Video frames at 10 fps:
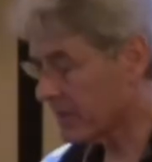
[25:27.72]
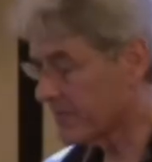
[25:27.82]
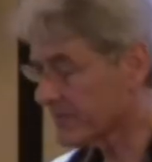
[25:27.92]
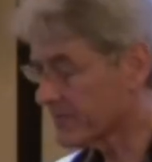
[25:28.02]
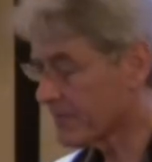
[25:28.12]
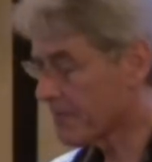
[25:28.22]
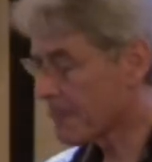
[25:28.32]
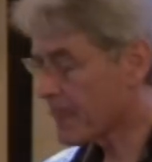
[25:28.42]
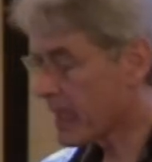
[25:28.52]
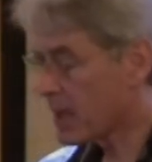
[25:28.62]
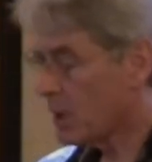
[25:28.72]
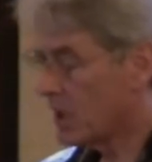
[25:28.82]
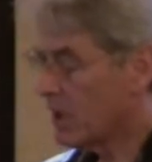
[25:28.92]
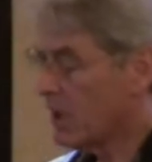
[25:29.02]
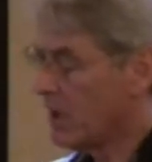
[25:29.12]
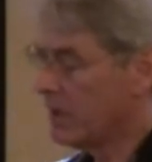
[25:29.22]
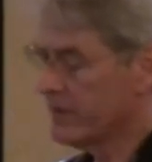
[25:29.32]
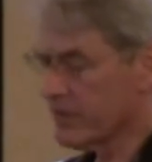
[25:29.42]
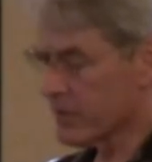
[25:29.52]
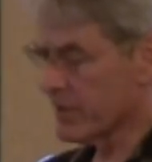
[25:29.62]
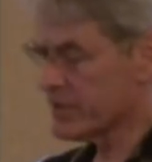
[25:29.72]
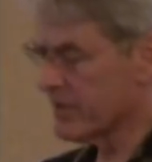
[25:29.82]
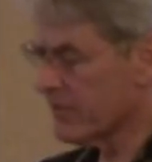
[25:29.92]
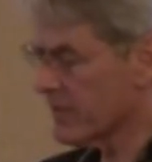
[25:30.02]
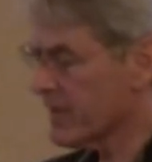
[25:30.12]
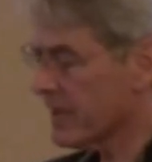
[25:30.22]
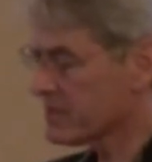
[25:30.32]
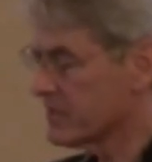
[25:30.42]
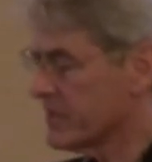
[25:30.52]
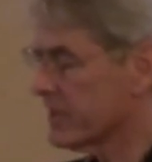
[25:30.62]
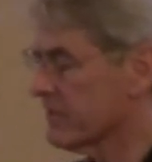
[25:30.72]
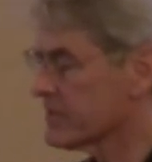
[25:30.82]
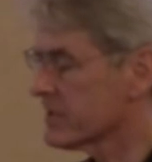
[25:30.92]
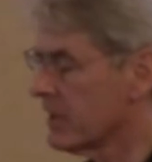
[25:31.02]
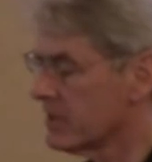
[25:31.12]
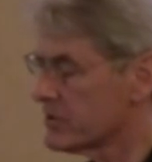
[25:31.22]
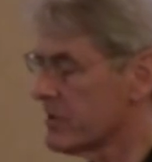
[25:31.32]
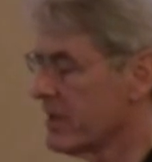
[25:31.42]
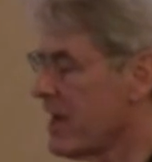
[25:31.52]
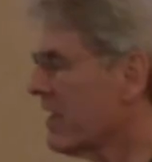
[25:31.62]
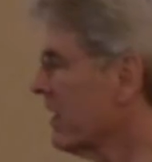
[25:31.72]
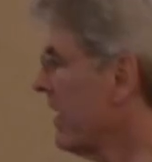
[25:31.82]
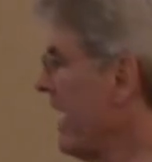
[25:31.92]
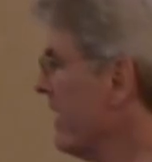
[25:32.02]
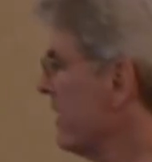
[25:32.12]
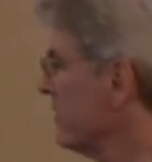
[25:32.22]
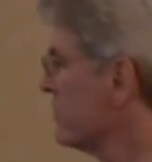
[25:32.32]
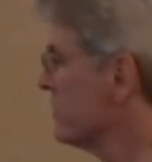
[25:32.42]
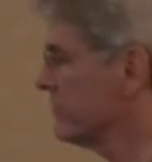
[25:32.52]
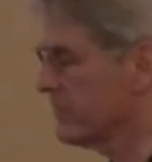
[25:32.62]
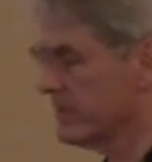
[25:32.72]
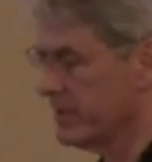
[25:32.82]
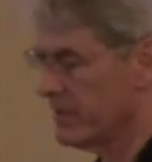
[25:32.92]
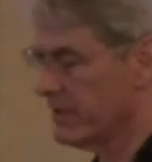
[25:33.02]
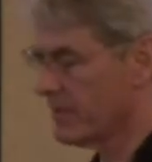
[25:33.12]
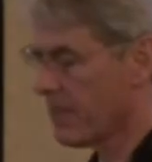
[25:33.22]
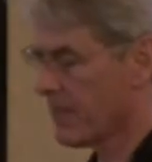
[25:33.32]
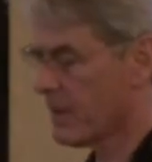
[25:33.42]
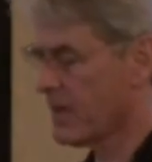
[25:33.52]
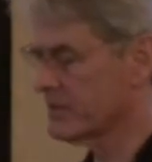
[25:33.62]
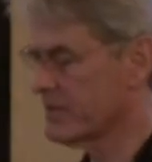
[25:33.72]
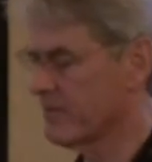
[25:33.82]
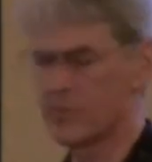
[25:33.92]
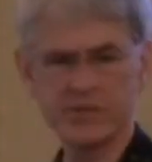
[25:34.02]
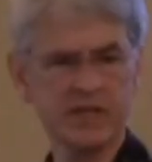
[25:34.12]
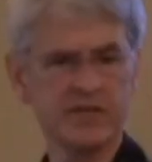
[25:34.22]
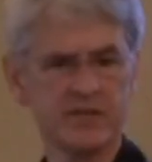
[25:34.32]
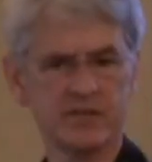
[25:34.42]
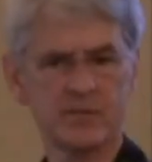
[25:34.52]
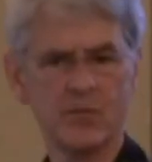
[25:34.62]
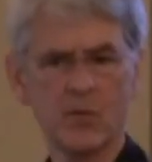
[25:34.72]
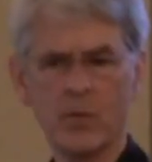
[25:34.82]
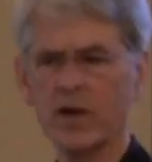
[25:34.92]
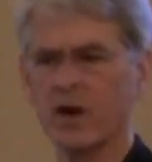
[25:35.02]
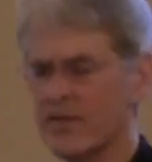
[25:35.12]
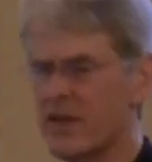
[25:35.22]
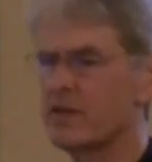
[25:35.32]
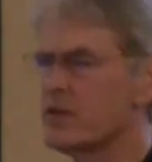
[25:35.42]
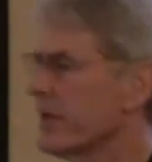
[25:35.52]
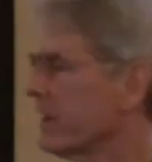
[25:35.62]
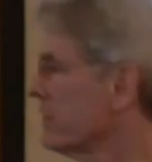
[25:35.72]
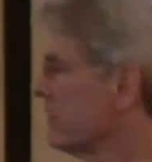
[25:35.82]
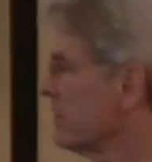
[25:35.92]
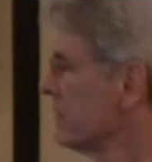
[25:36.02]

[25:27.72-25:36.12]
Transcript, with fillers: um, another question, if Orthodox objectivist scholars are not adding to the content of objectivism, what are they doing?